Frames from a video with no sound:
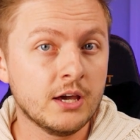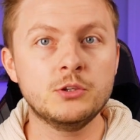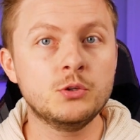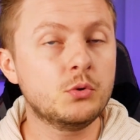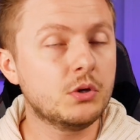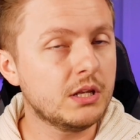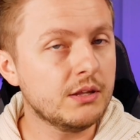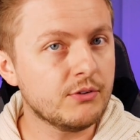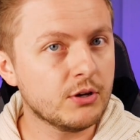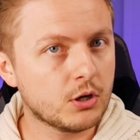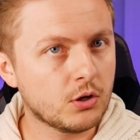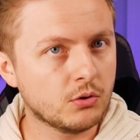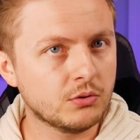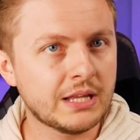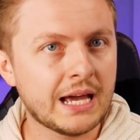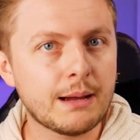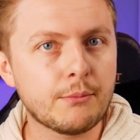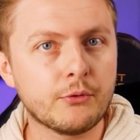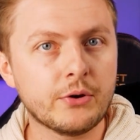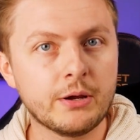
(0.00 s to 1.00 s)
You could even
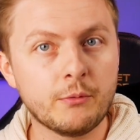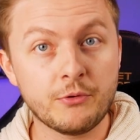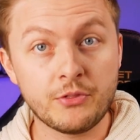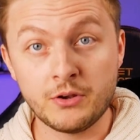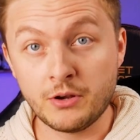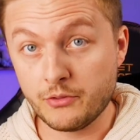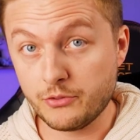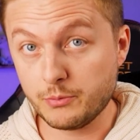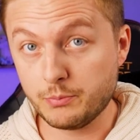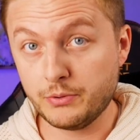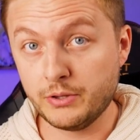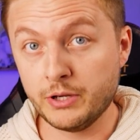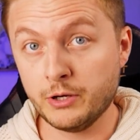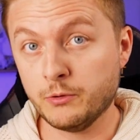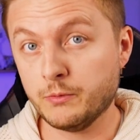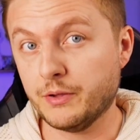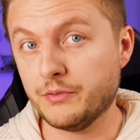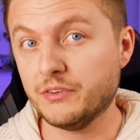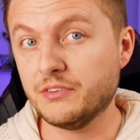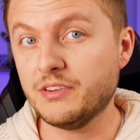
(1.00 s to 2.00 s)
collaborate with another
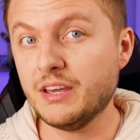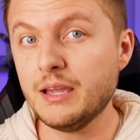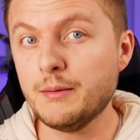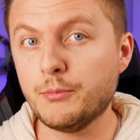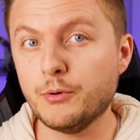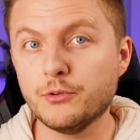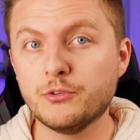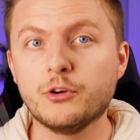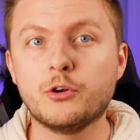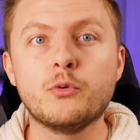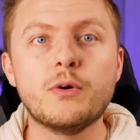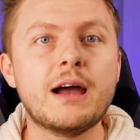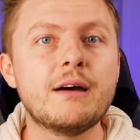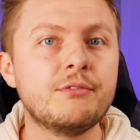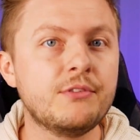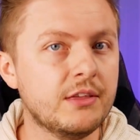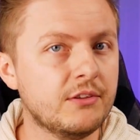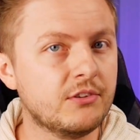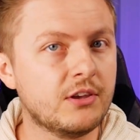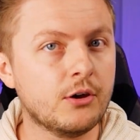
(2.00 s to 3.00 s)
player around the table to
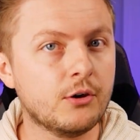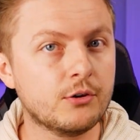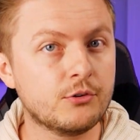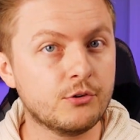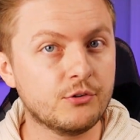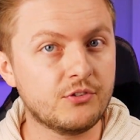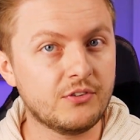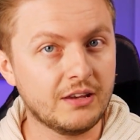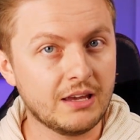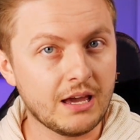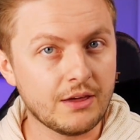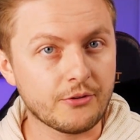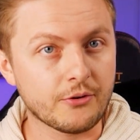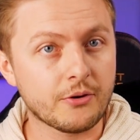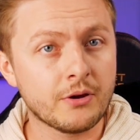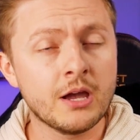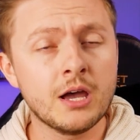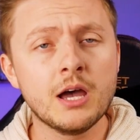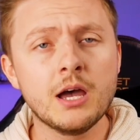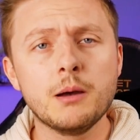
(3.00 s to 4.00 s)
craft these characters
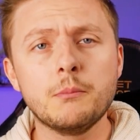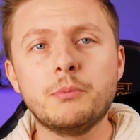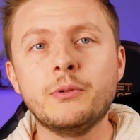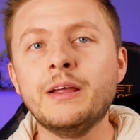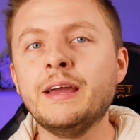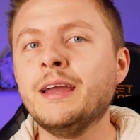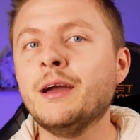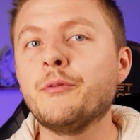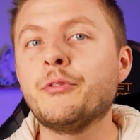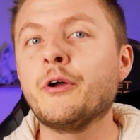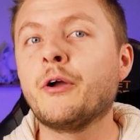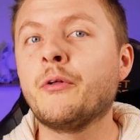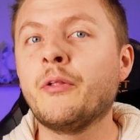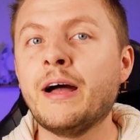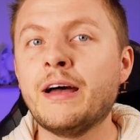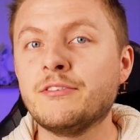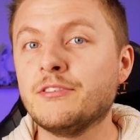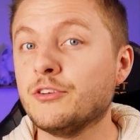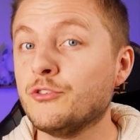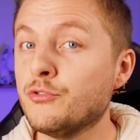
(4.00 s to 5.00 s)
together, playing out the
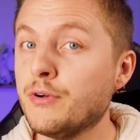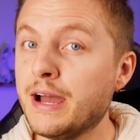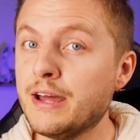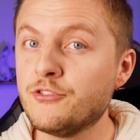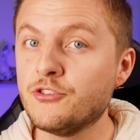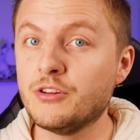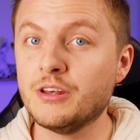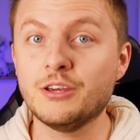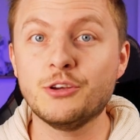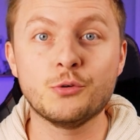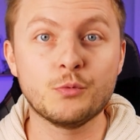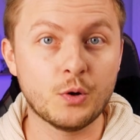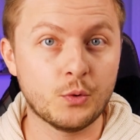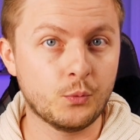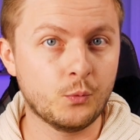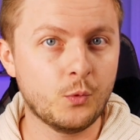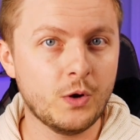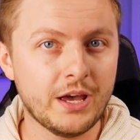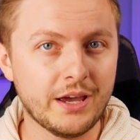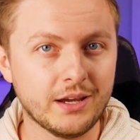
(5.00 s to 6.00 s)
classic tragedy your
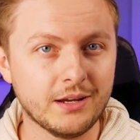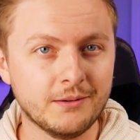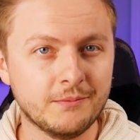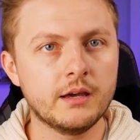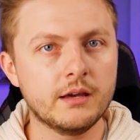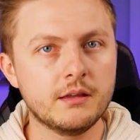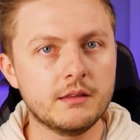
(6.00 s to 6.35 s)
own way.